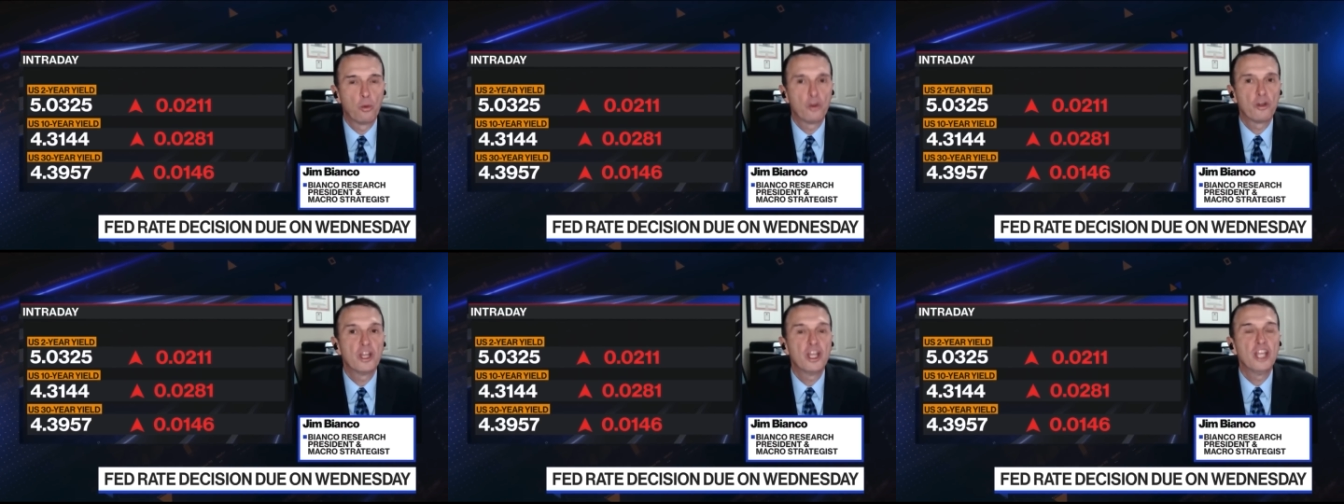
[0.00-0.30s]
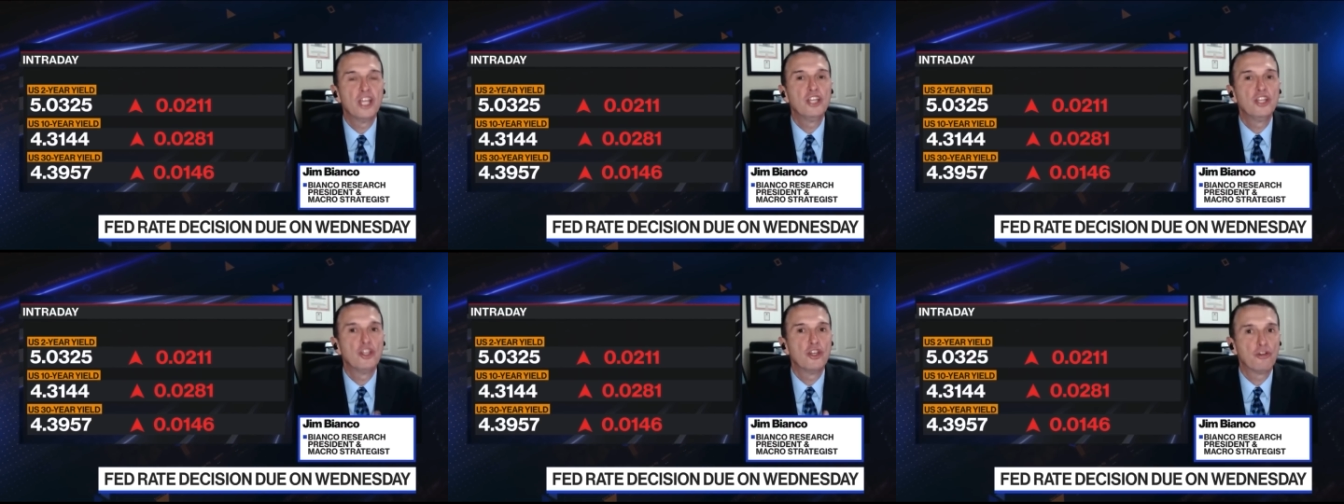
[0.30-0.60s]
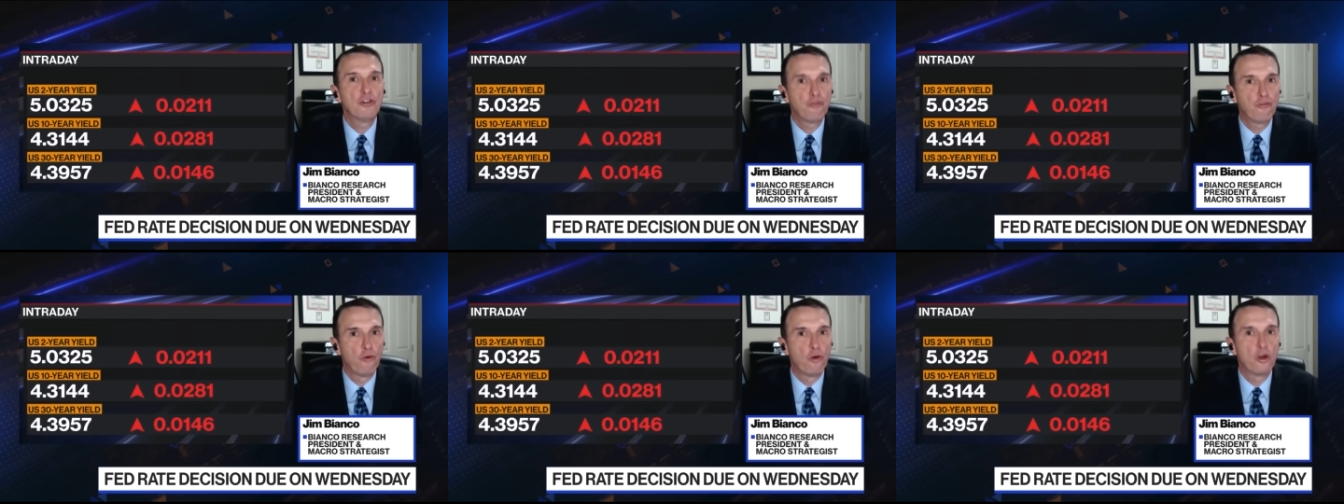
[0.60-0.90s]
We're in
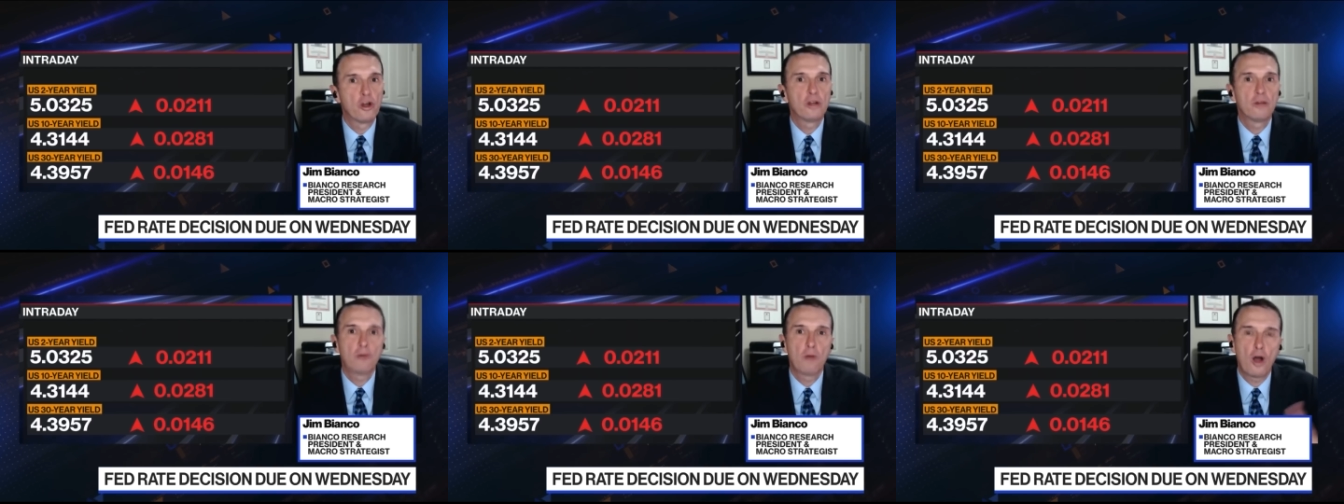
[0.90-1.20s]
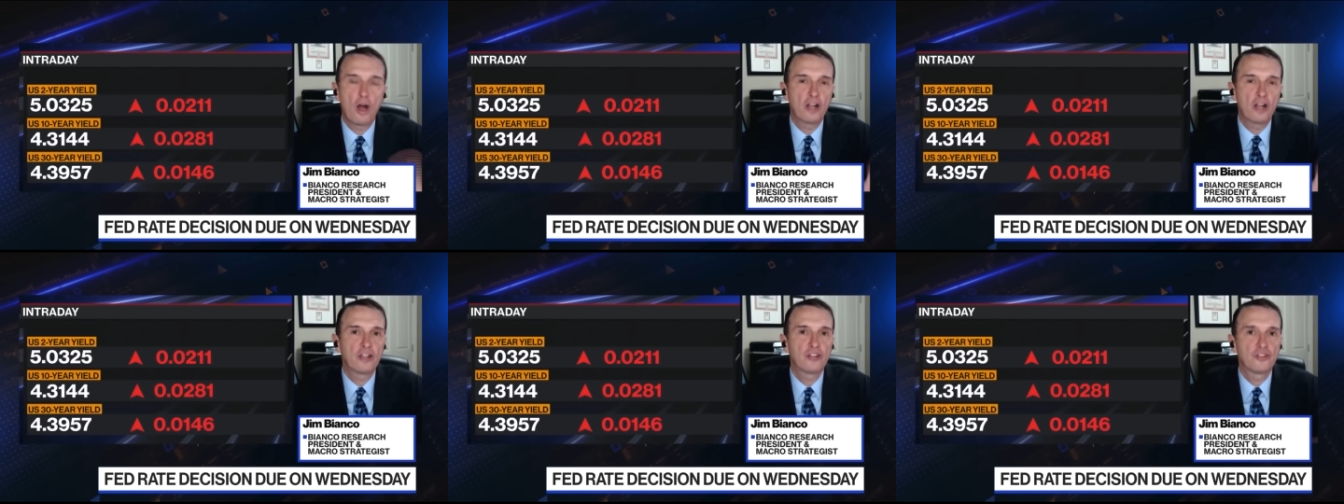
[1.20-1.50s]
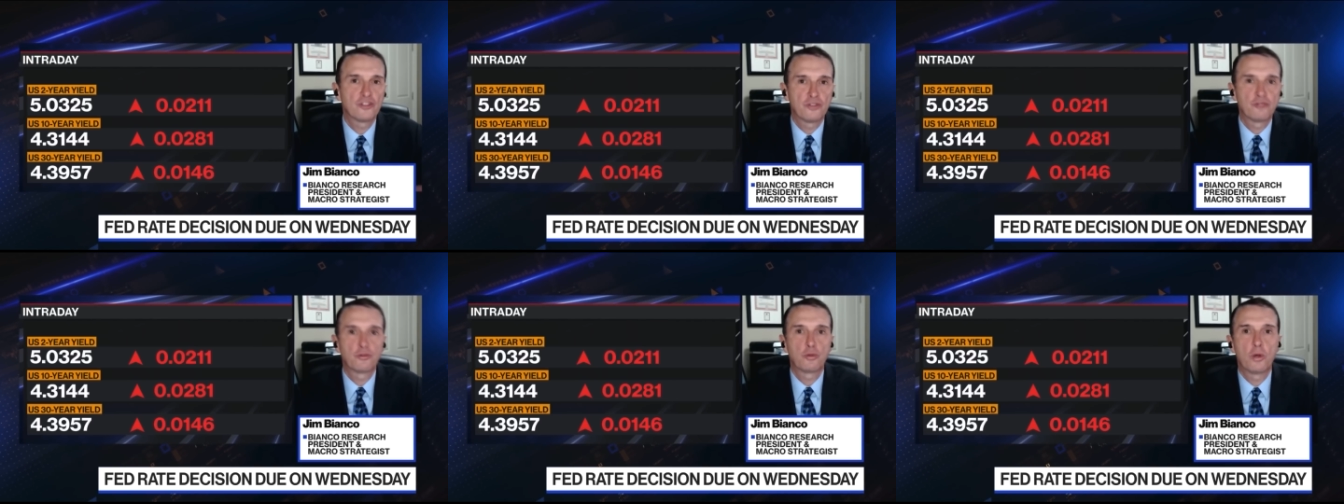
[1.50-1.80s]
year four.
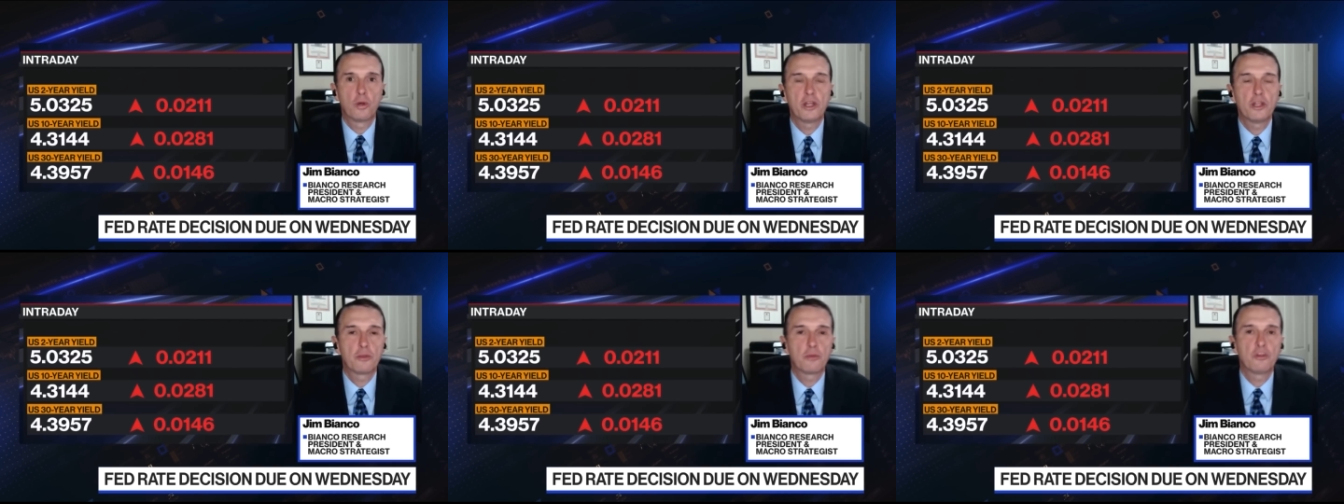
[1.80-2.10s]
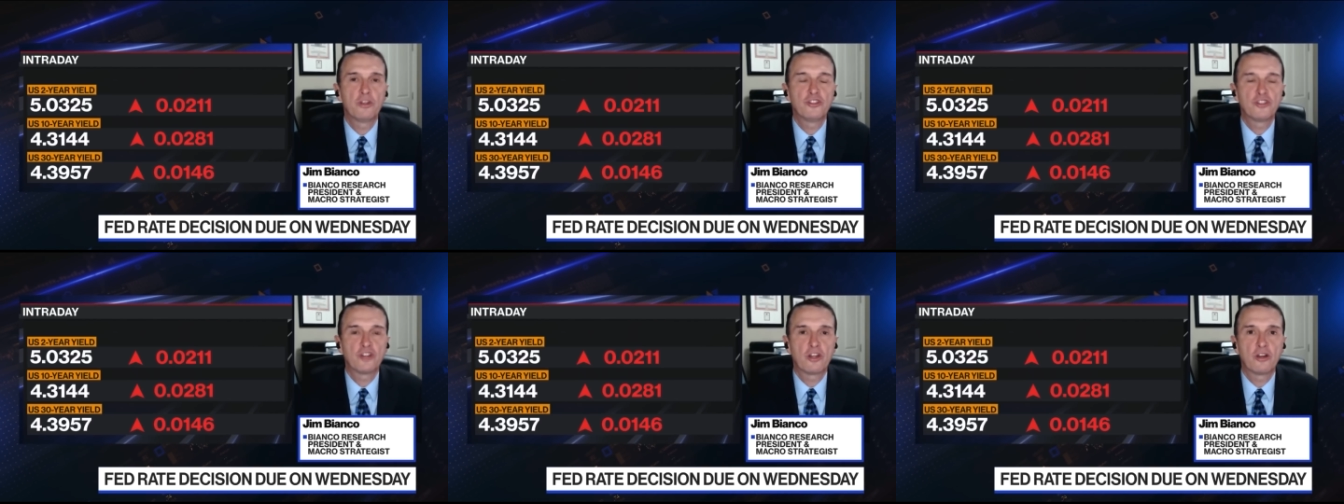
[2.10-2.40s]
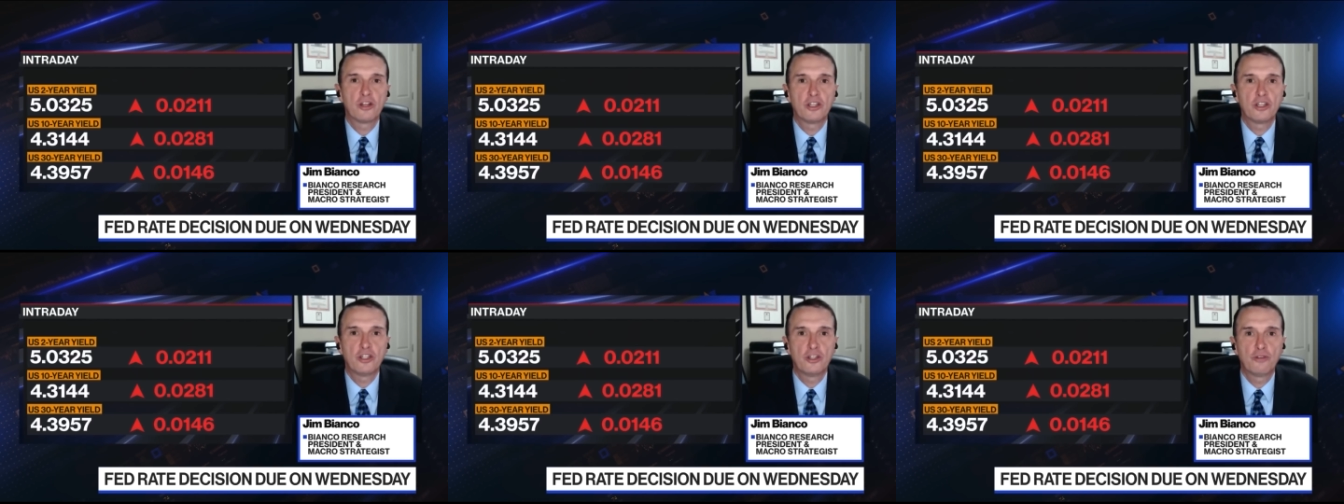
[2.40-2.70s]
August of 23
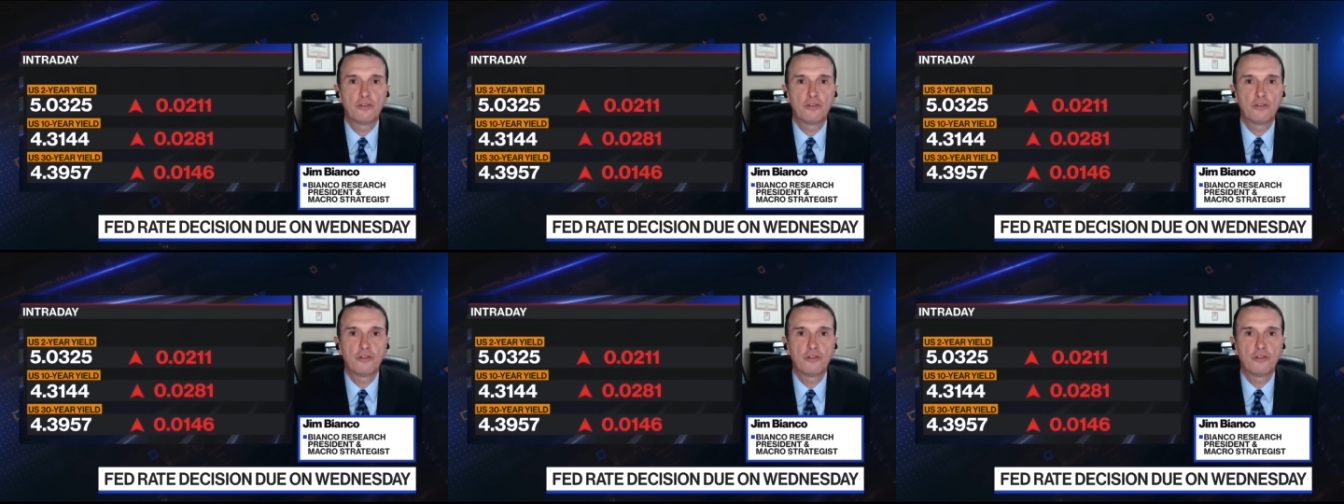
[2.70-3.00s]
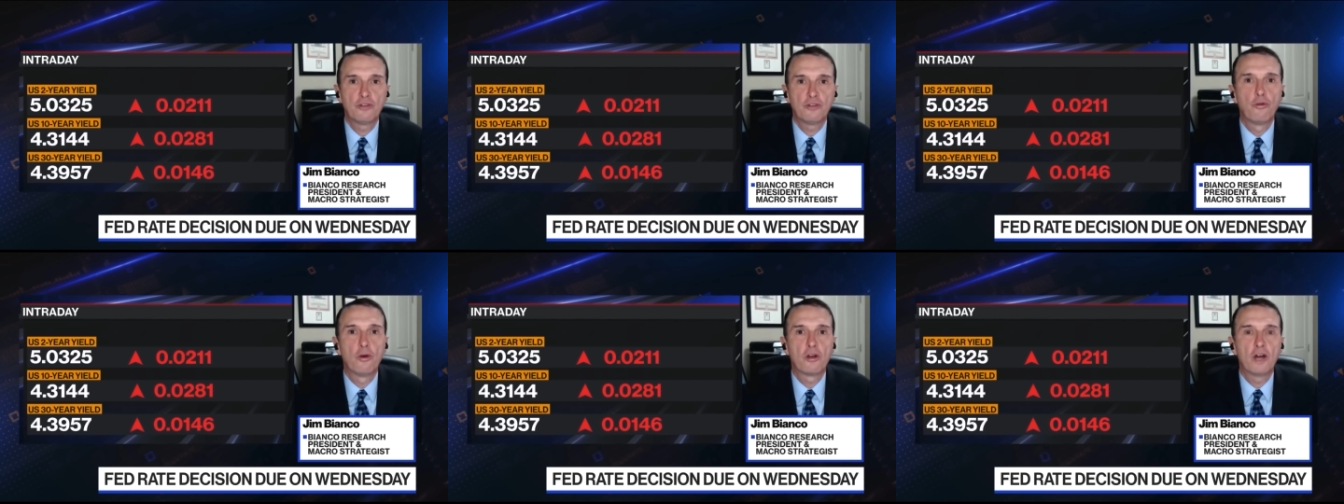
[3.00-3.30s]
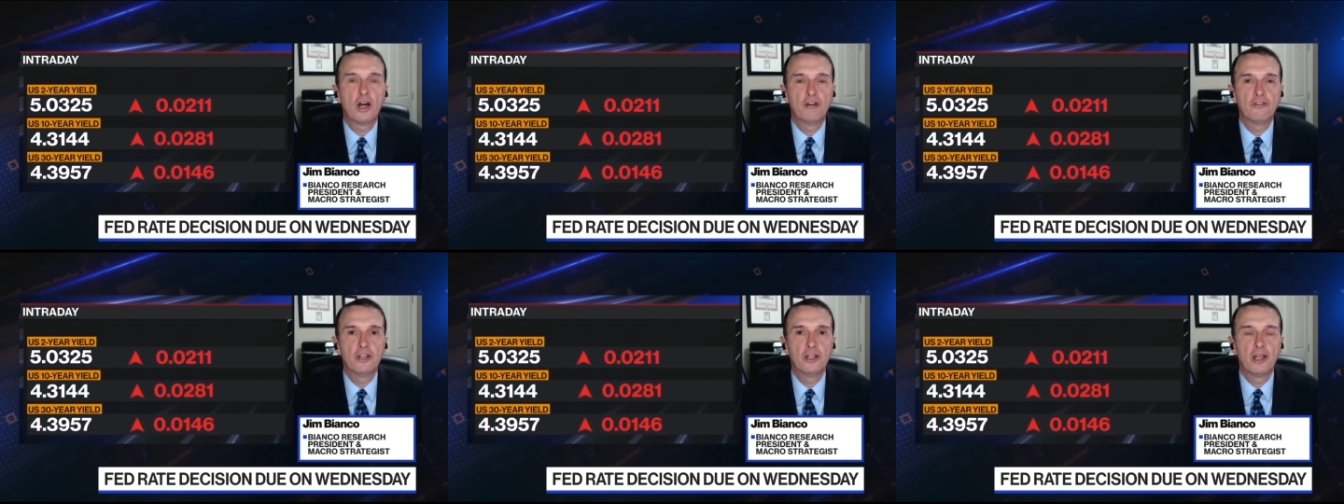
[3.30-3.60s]
started year four
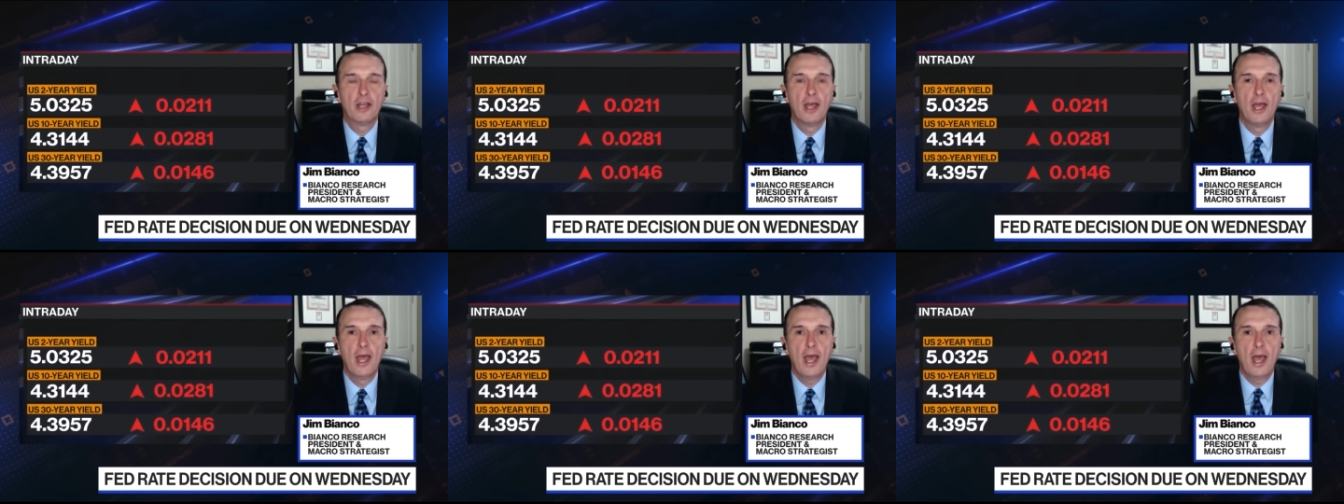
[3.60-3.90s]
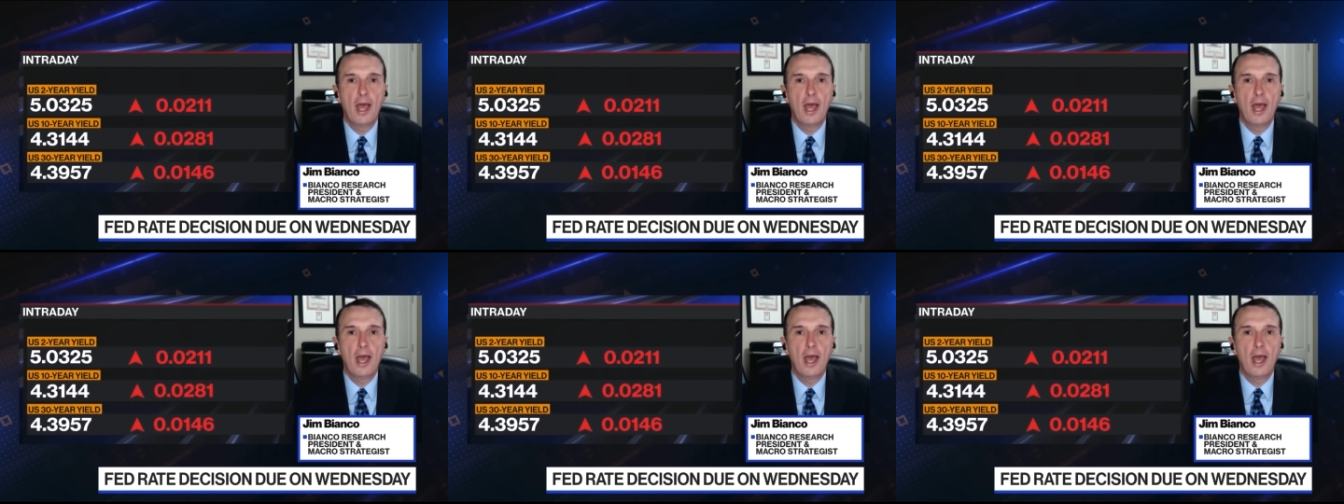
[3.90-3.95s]
of it.